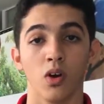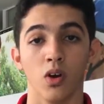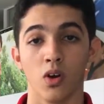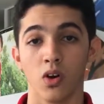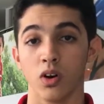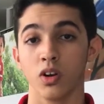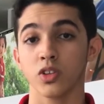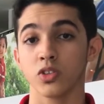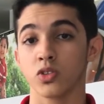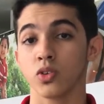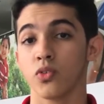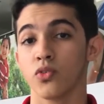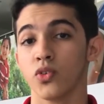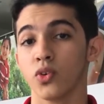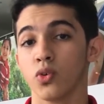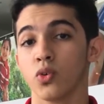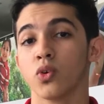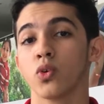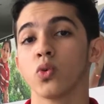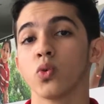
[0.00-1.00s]
Alright, so a
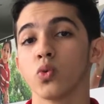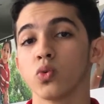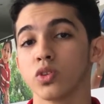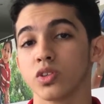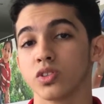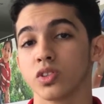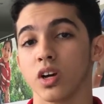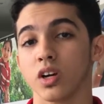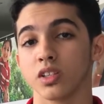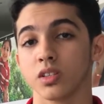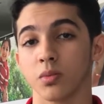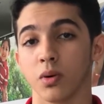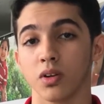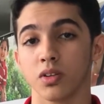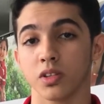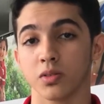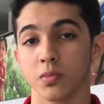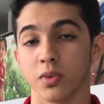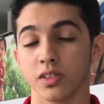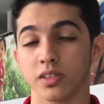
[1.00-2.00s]
few cool designs about
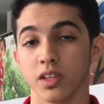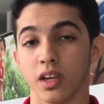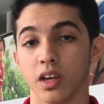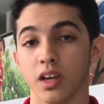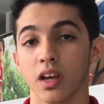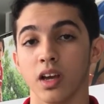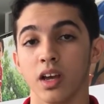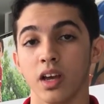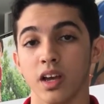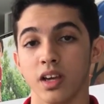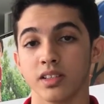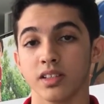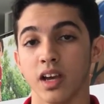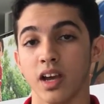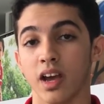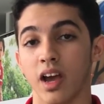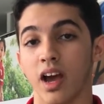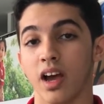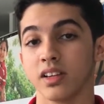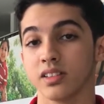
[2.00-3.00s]
this Mustang is that
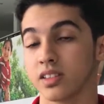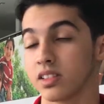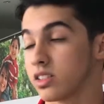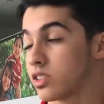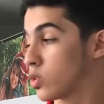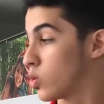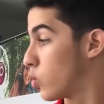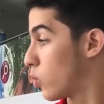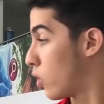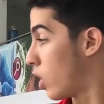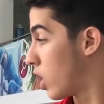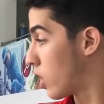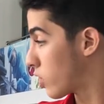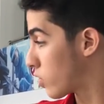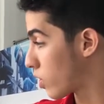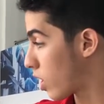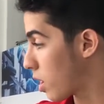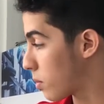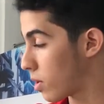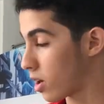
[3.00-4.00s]
it has these cool
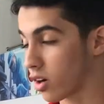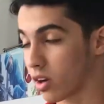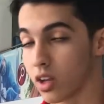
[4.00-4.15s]
tri-bar